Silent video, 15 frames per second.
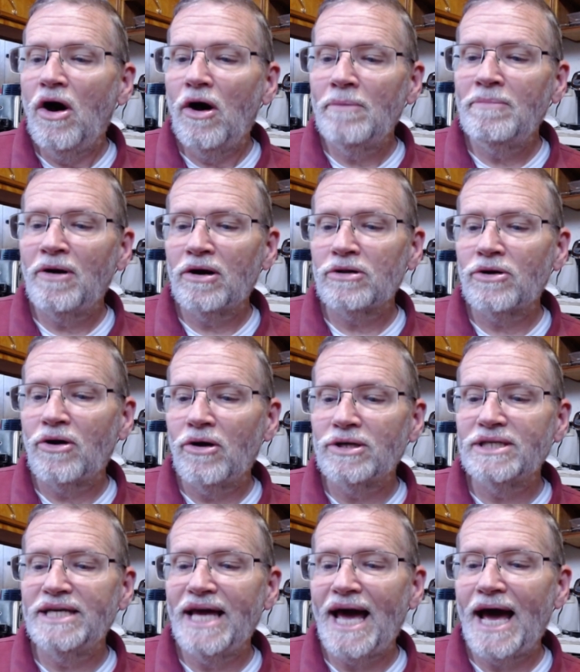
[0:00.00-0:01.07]
on Parler, on
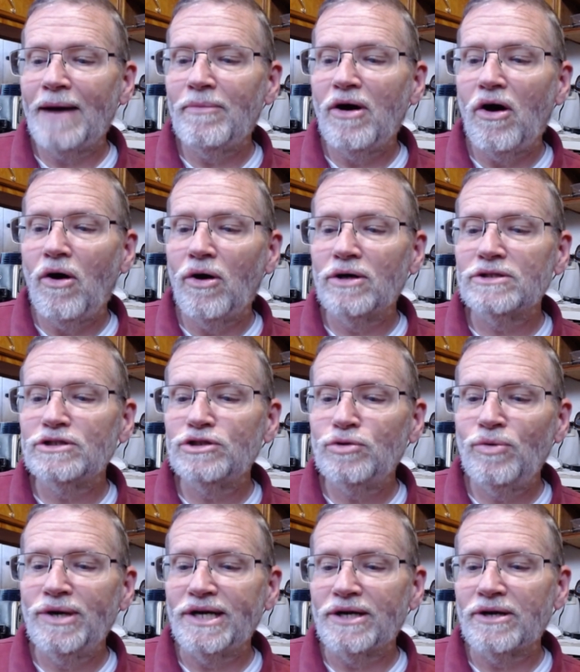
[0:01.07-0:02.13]
Gab, on
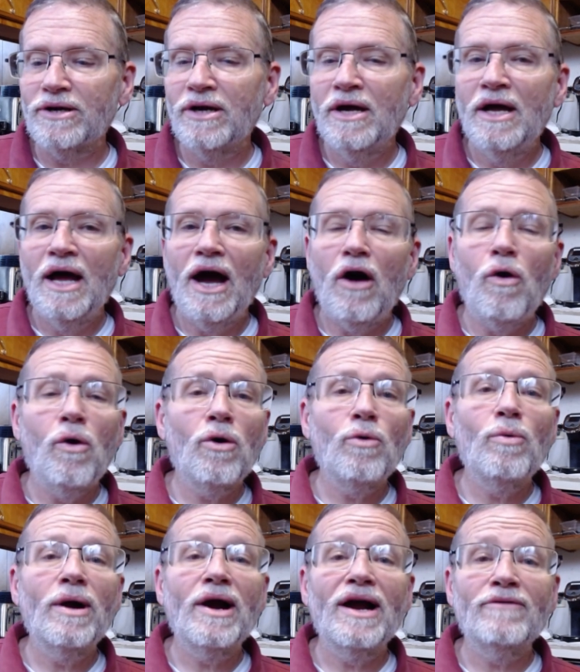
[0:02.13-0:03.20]
Twitter, or
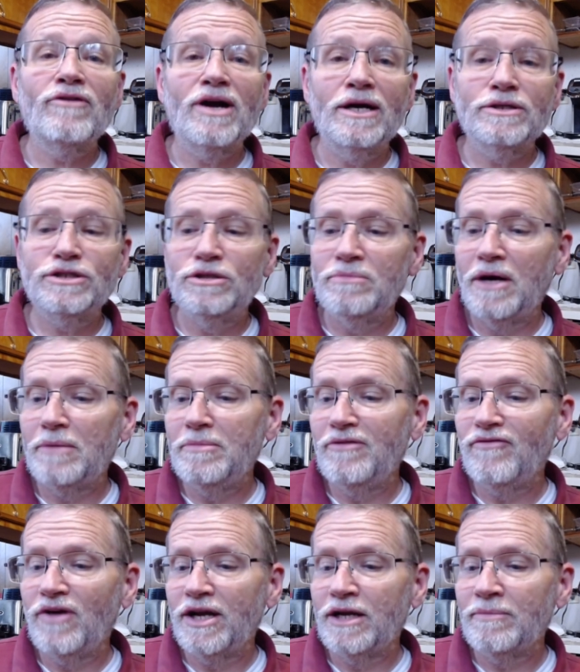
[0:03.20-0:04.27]
wherever else you might be
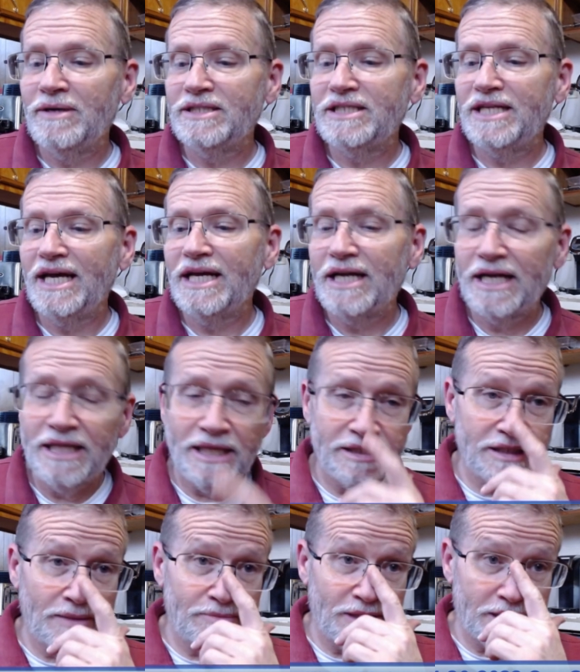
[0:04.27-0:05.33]
finding me today. And again, the
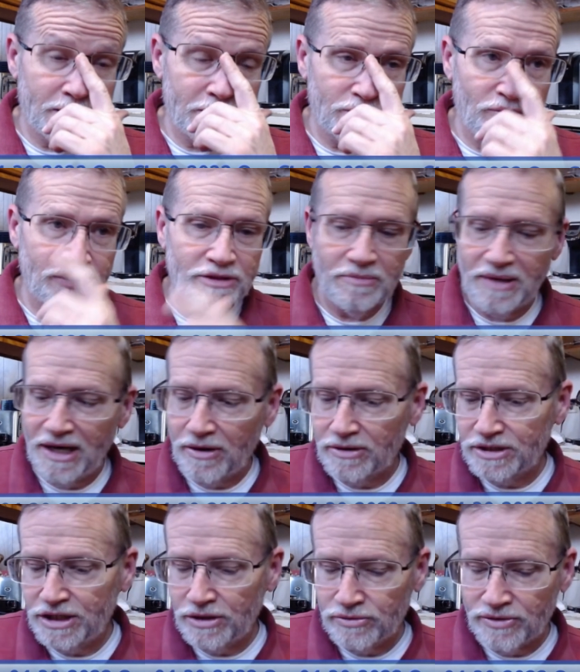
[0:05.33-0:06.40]
subject subject is going to be our
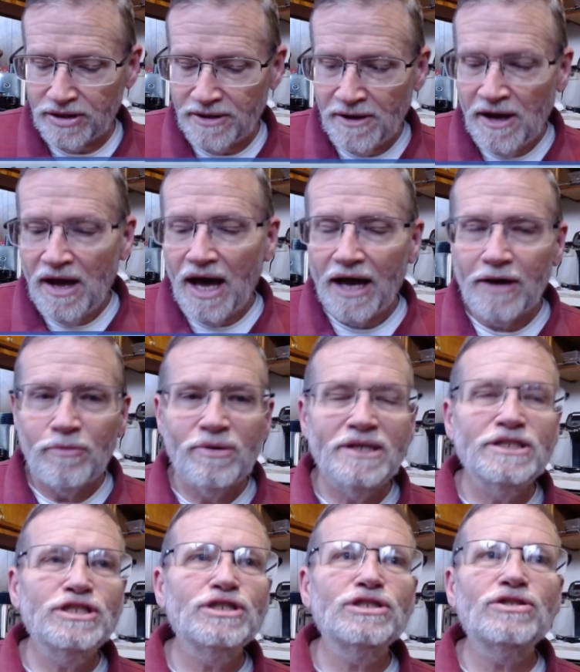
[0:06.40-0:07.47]
children. And I want
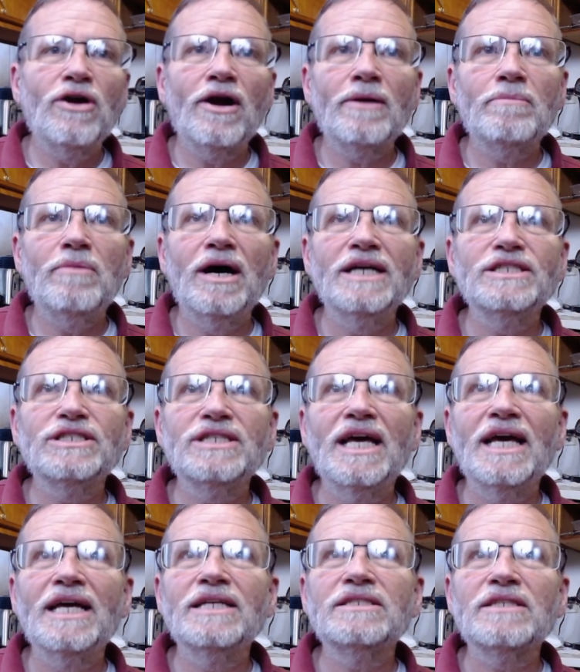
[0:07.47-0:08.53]
to start by
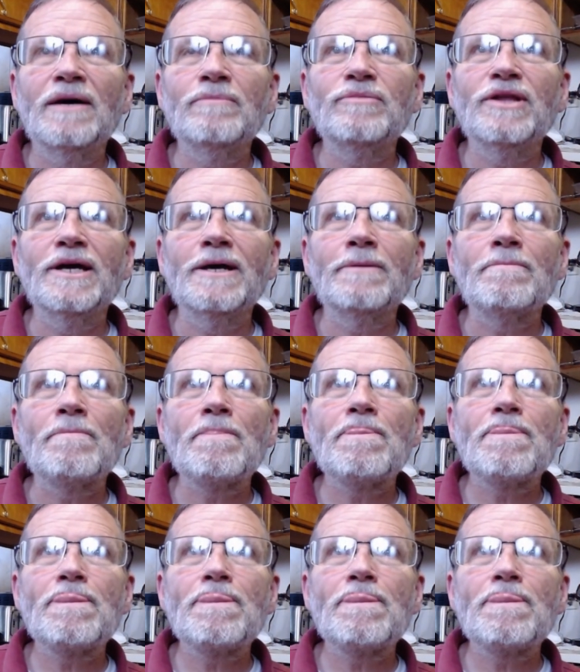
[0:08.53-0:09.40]
saying something